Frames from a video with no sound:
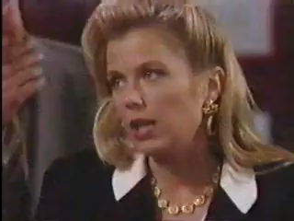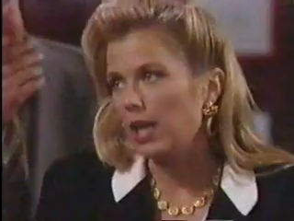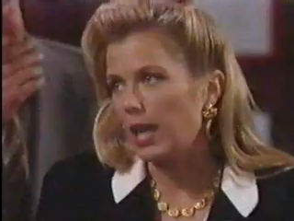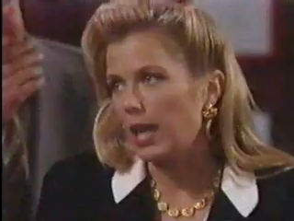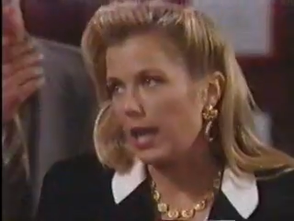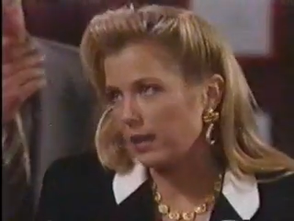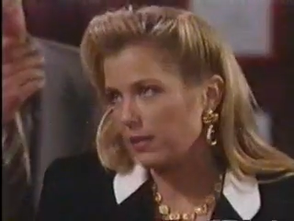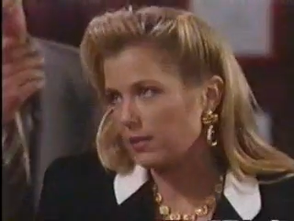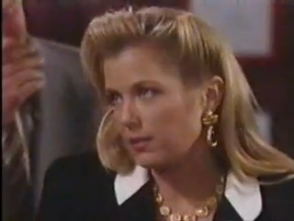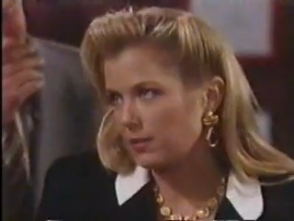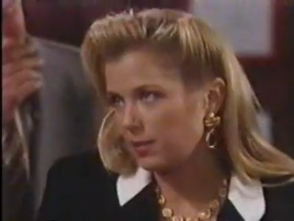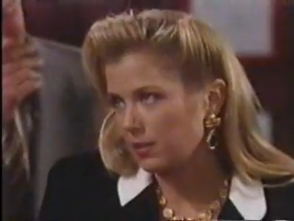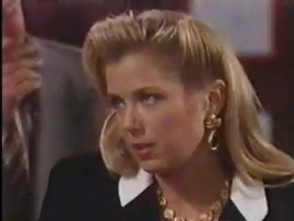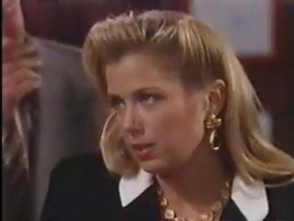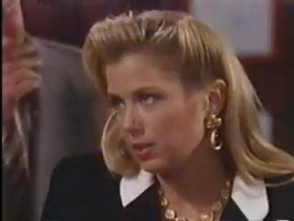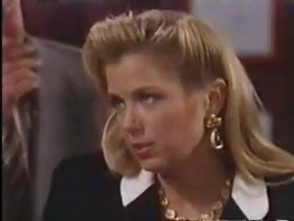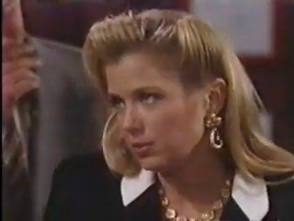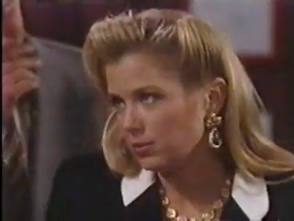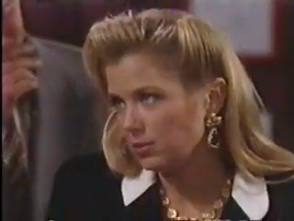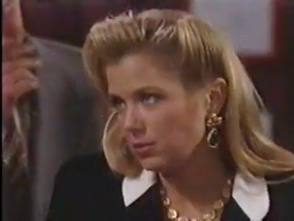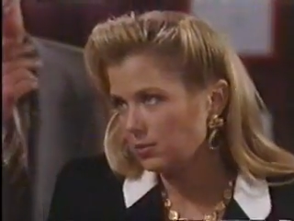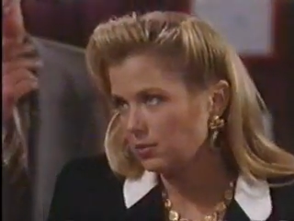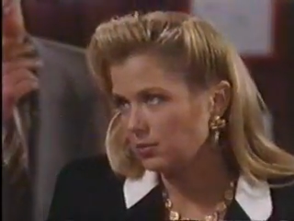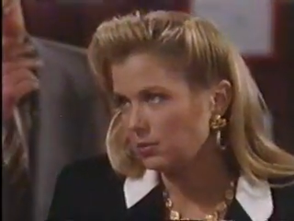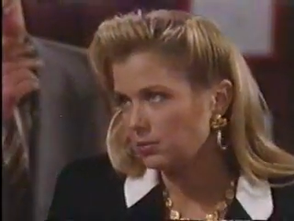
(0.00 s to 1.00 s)
Yes,
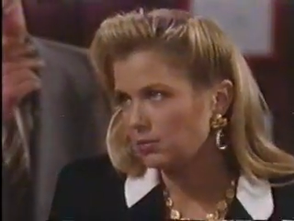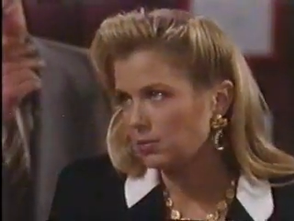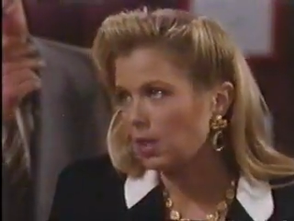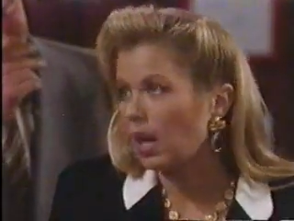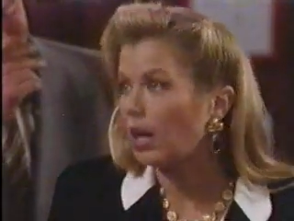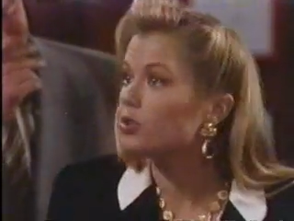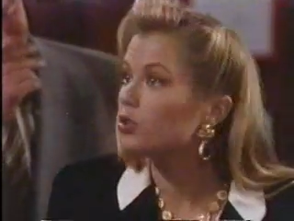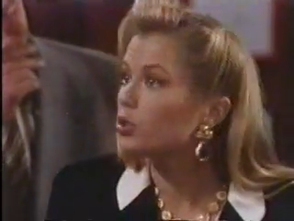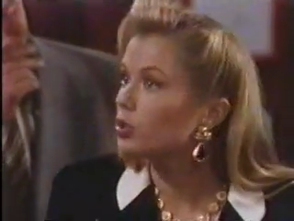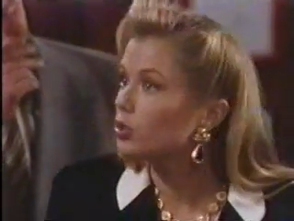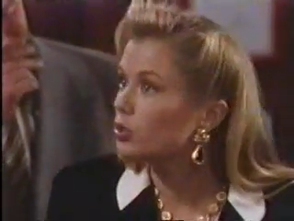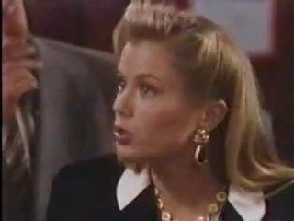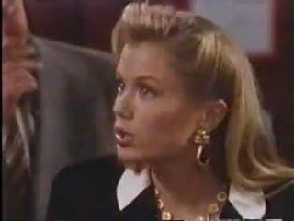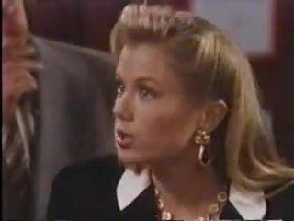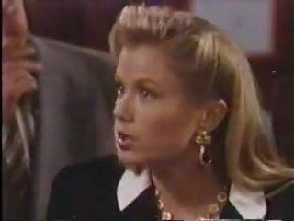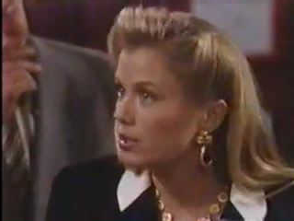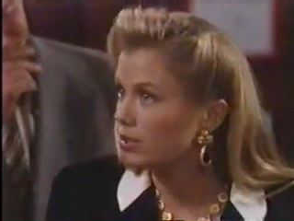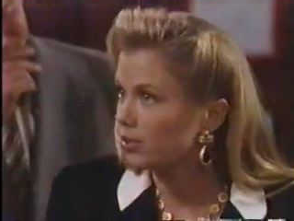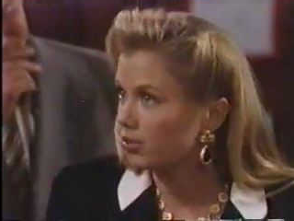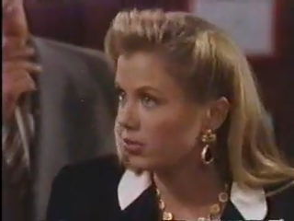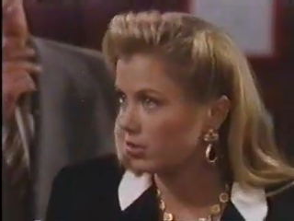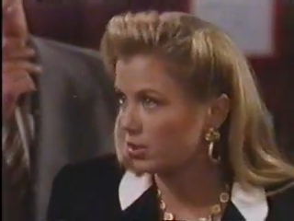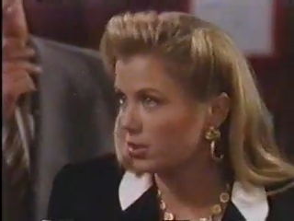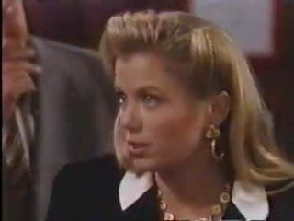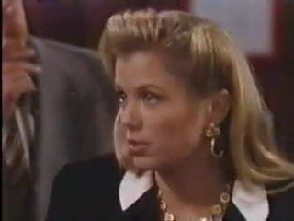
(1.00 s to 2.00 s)
on two
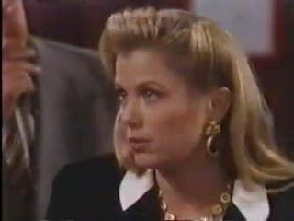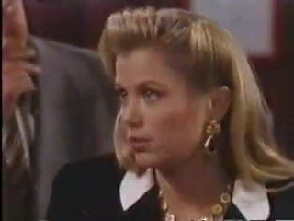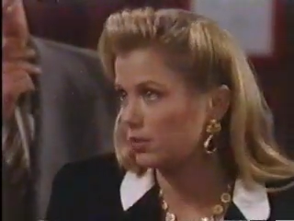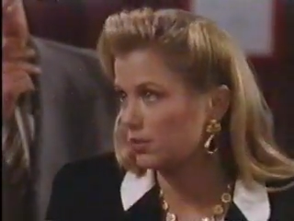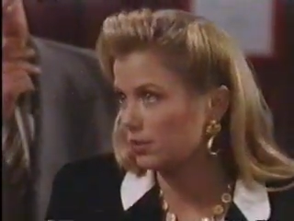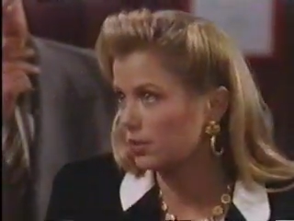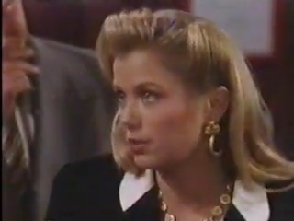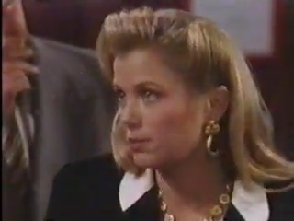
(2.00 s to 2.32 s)
conditions.